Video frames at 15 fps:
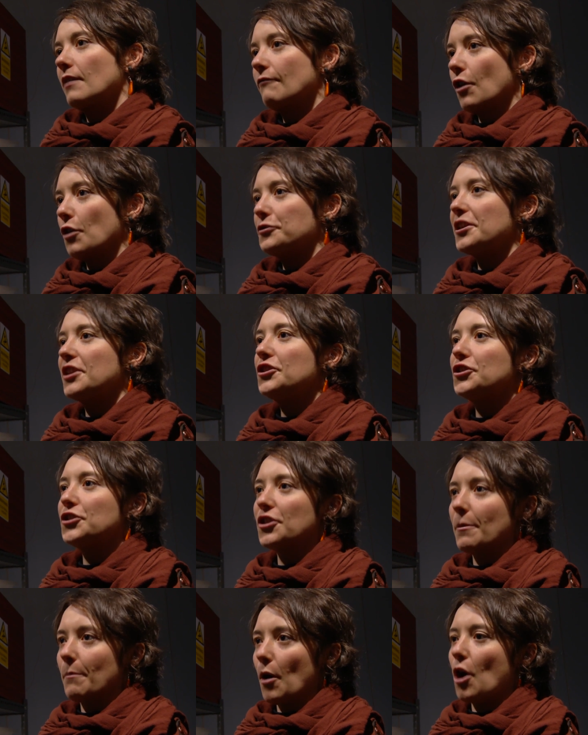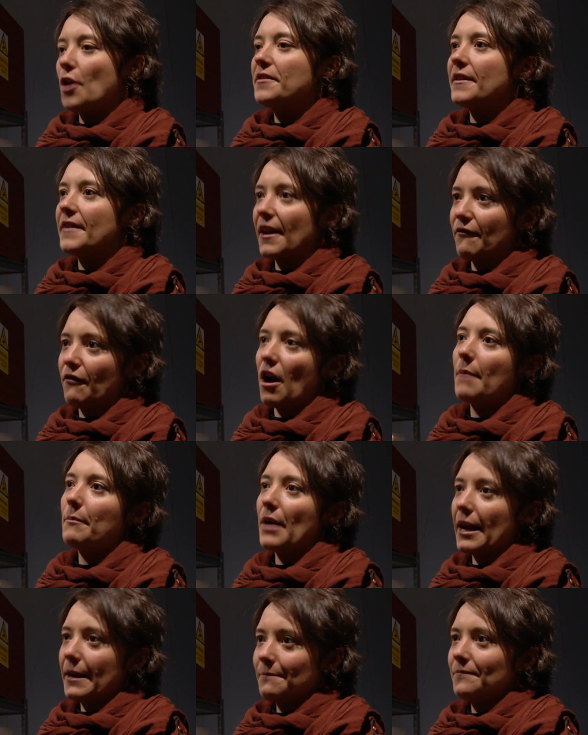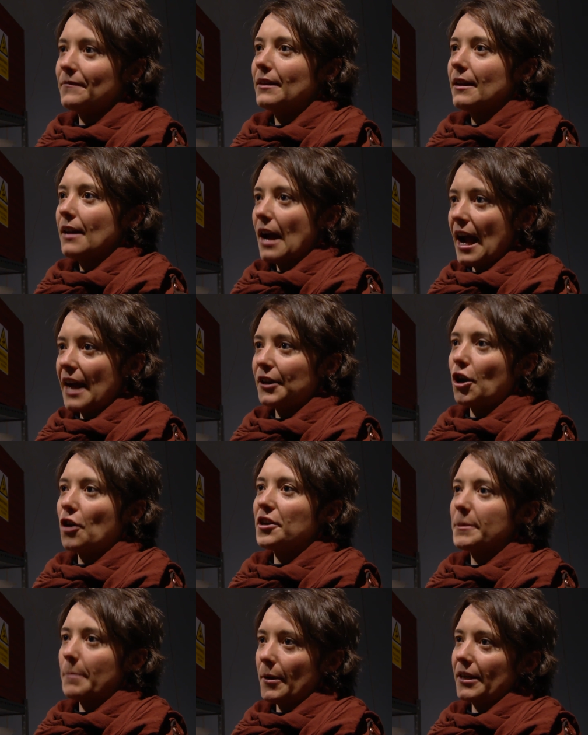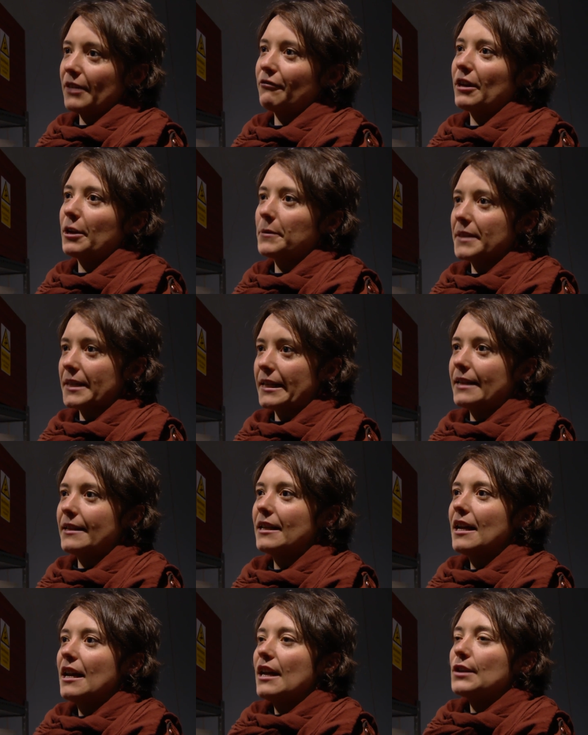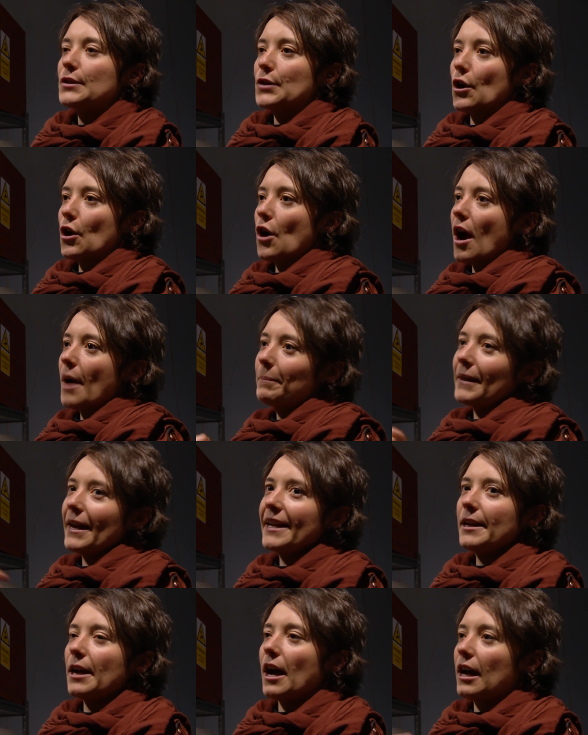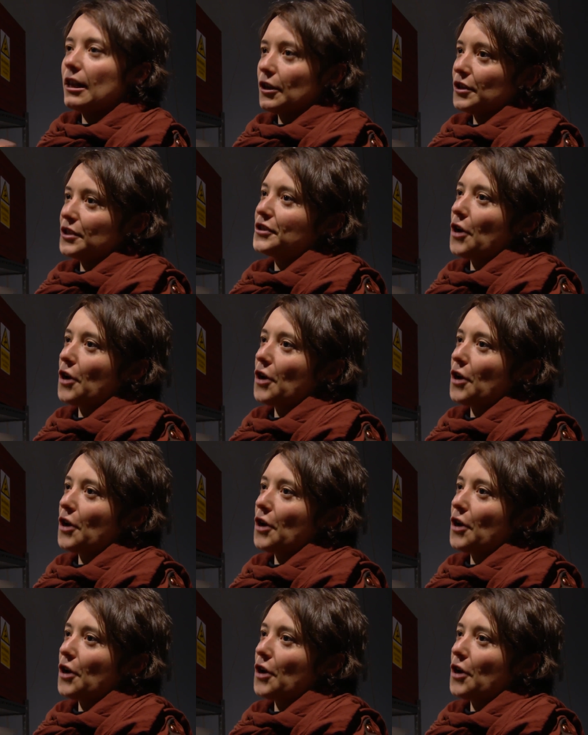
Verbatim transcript: voltage to the bone, then they vibrate at a corresponding frequency. So I played a lot of